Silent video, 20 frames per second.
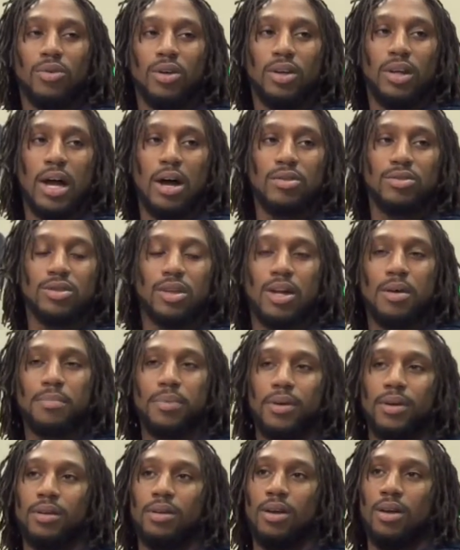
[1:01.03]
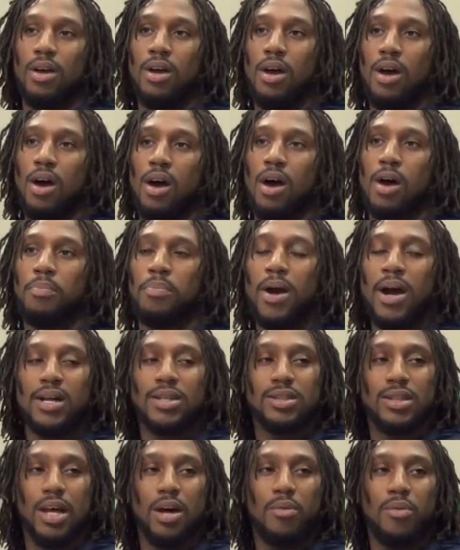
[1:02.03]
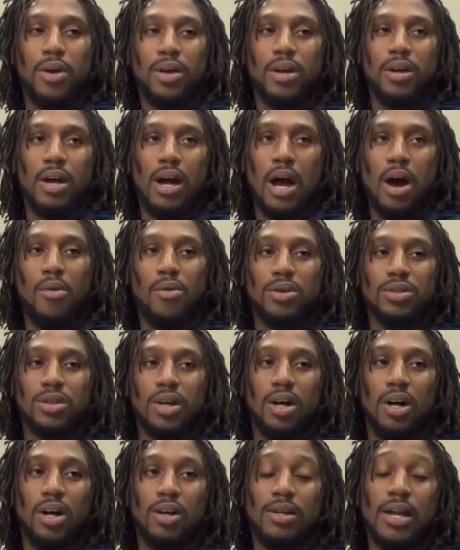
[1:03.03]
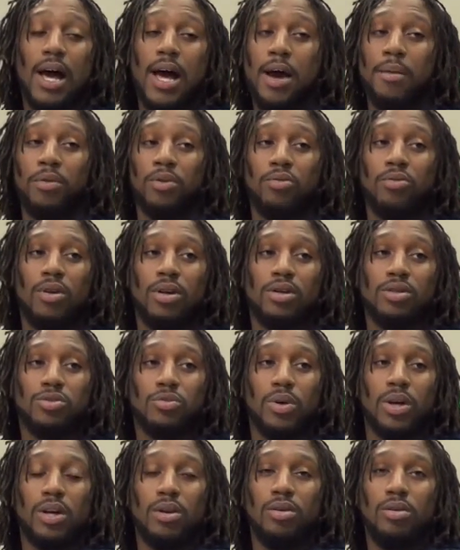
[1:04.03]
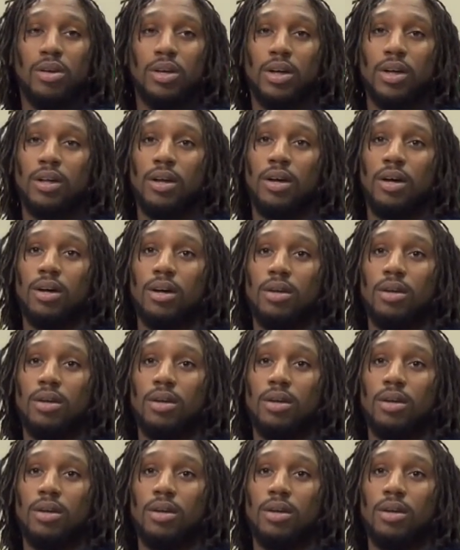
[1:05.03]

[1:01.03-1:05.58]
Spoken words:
really. I was limping. Practice that week, I was not able to run as well. And,